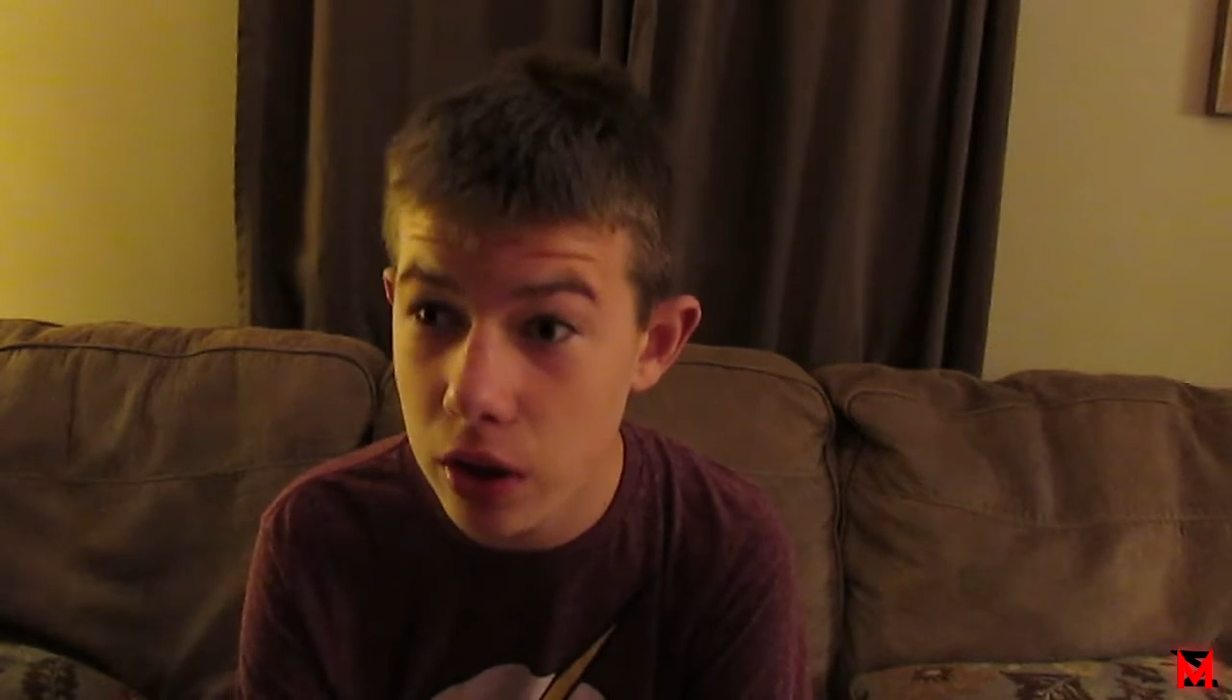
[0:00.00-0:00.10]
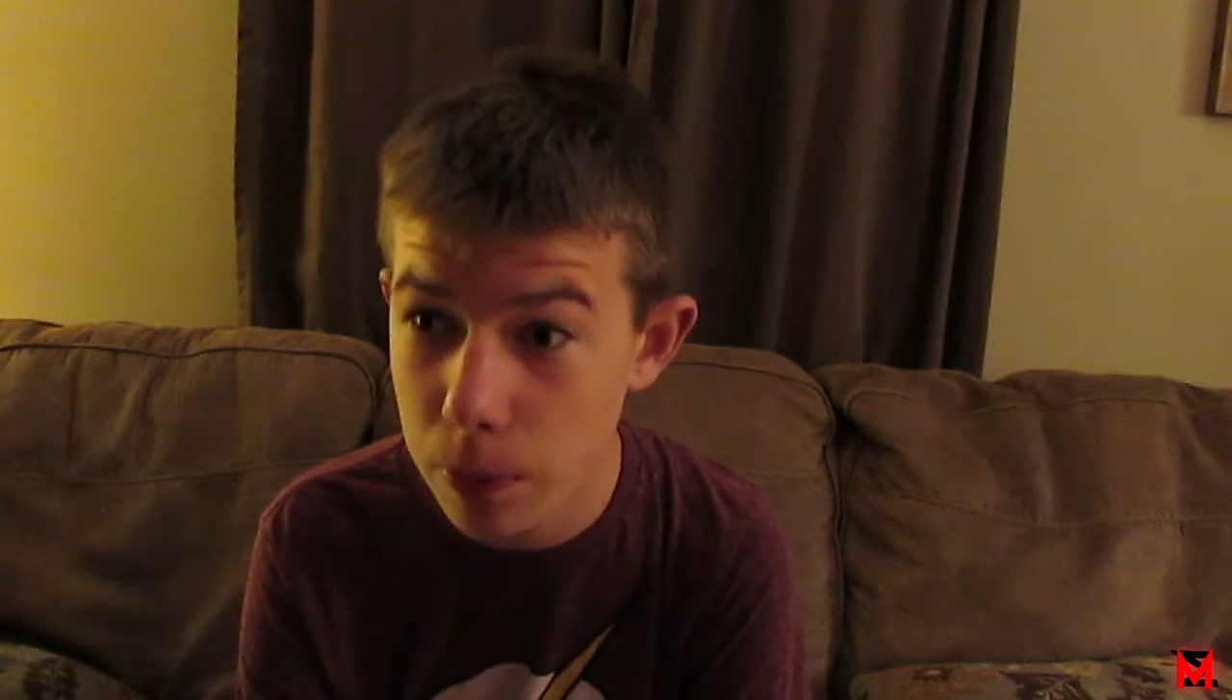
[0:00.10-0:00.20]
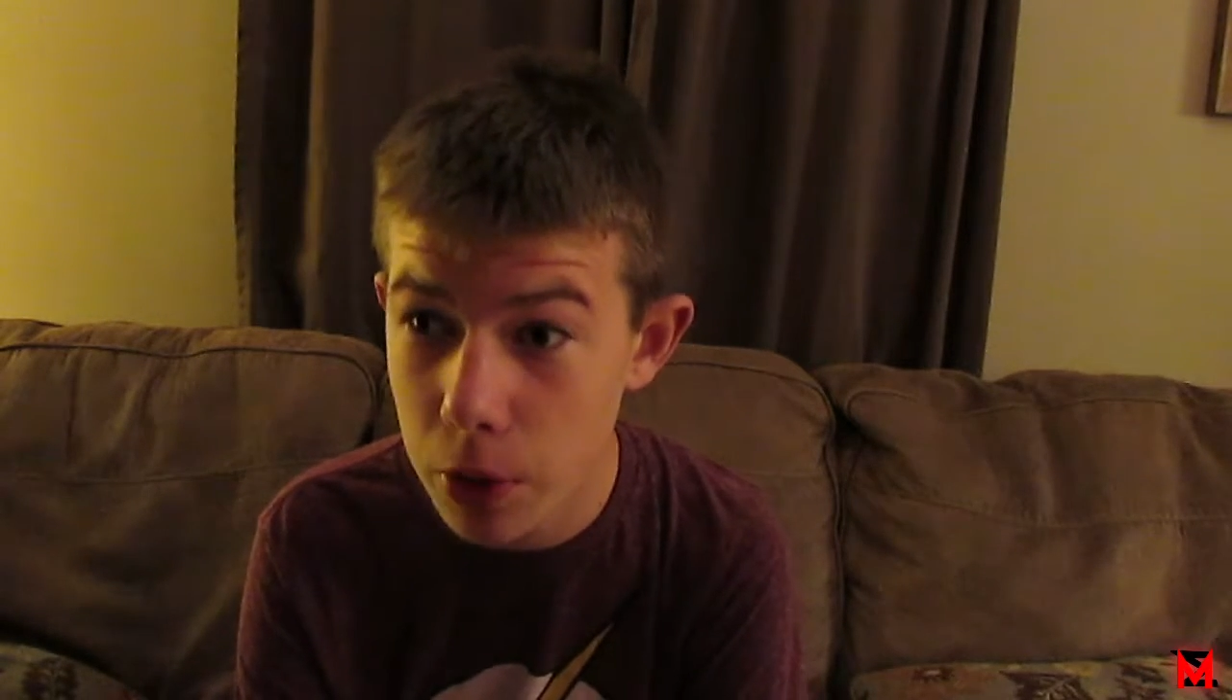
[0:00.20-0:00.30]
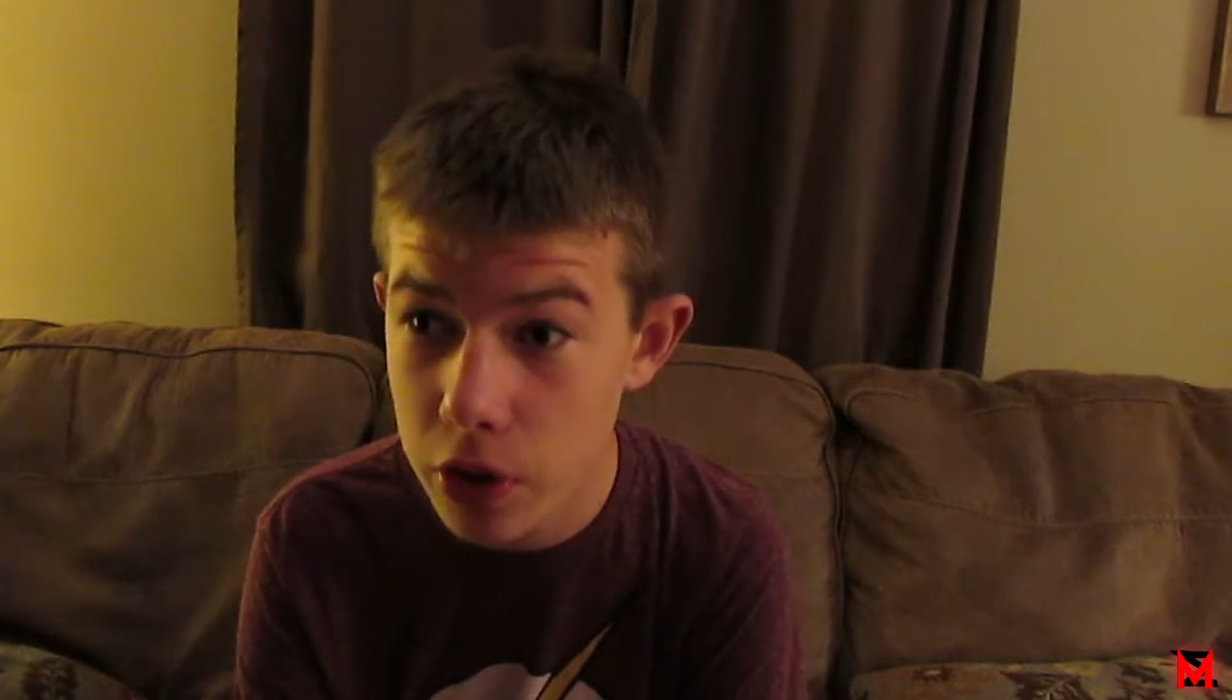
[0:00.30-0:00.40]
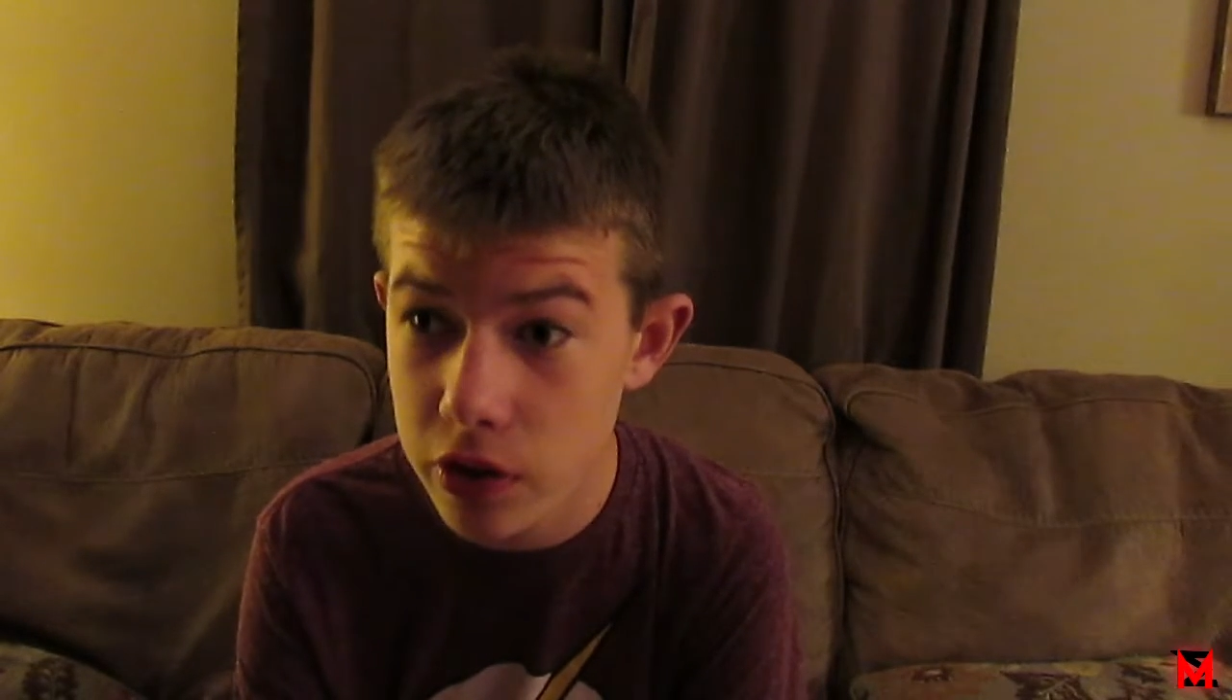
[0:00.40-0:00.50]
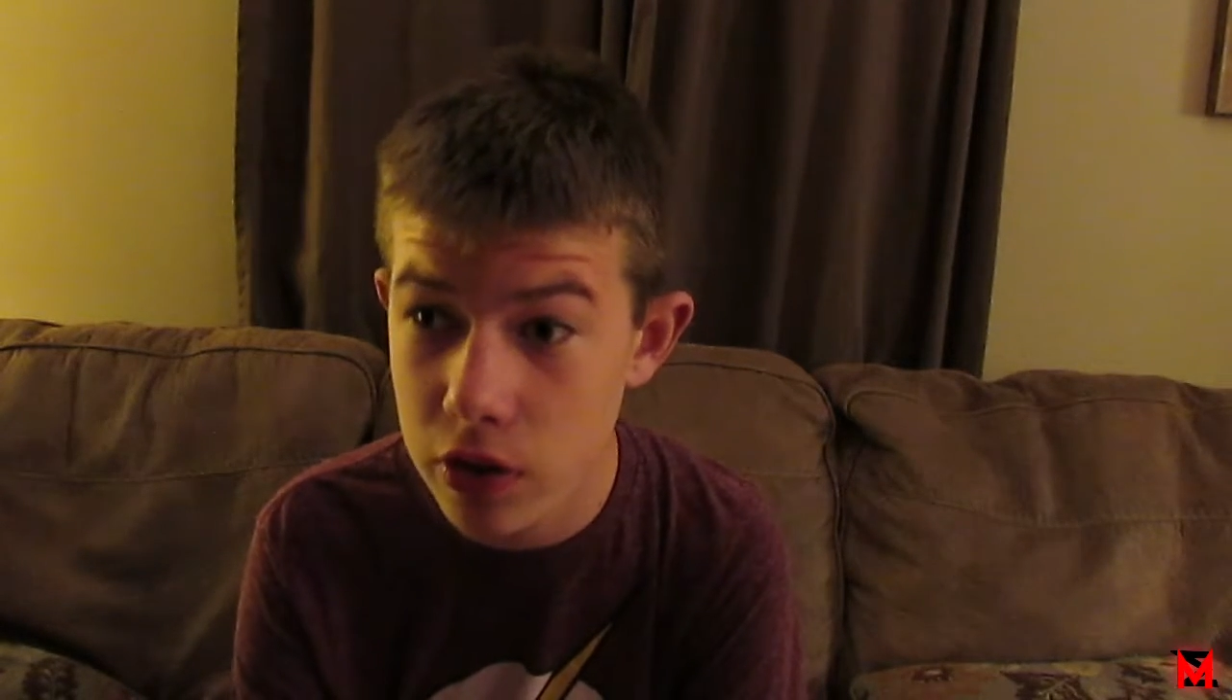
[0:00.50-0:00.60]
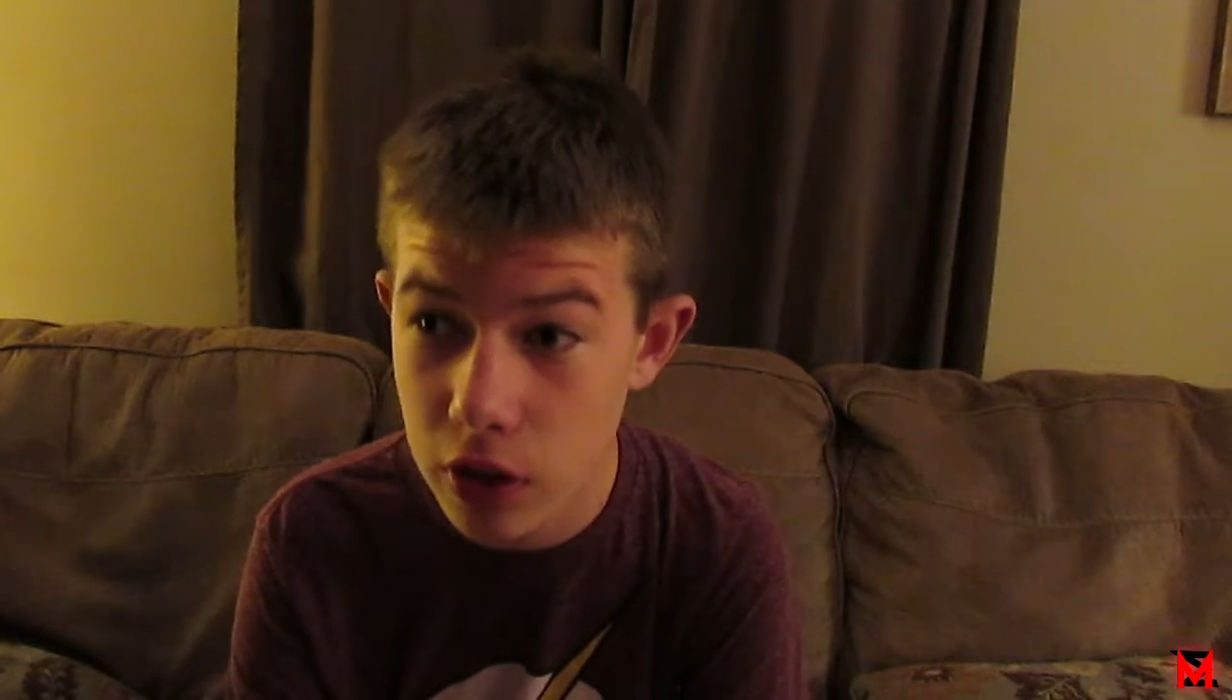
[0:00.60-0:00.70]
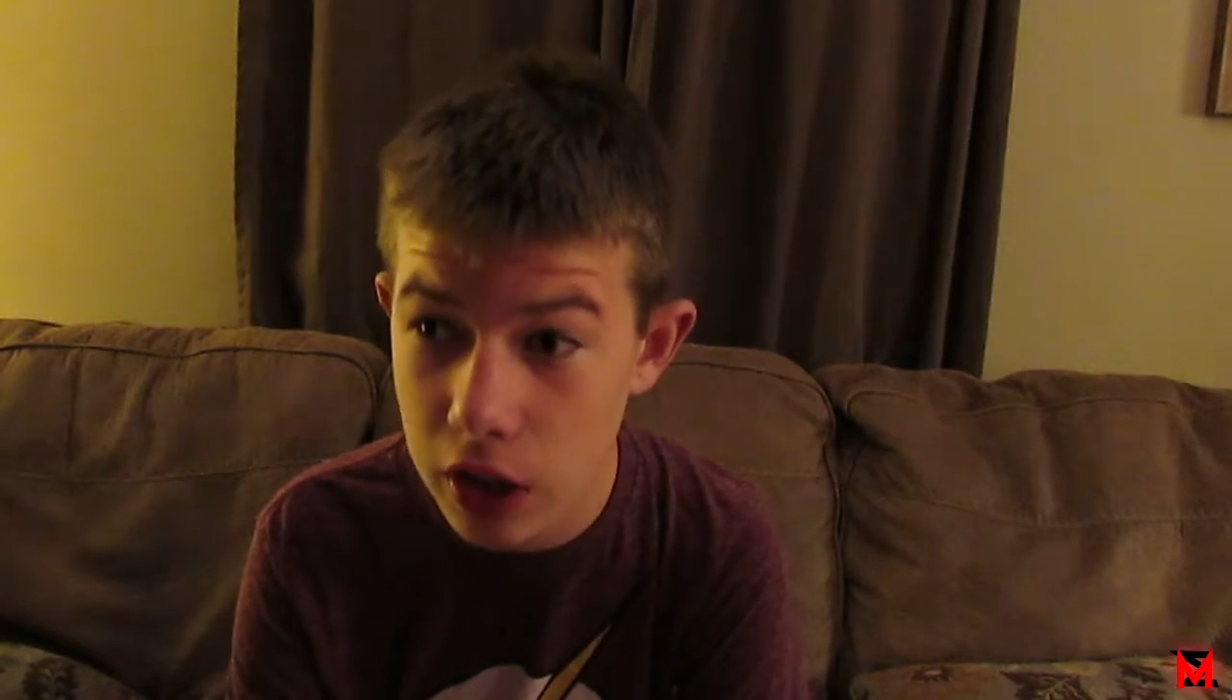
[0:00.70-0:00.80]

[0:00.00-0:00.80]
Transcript: the person